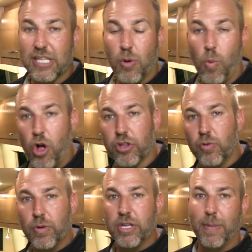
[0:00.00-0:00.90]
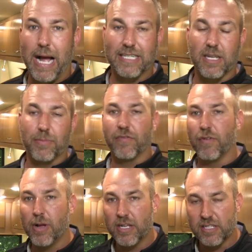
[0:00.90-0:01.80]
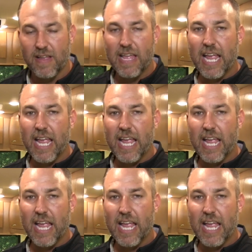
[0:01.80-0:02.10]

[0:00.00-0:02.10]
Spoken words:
in the walkthrough, when you buy something from us,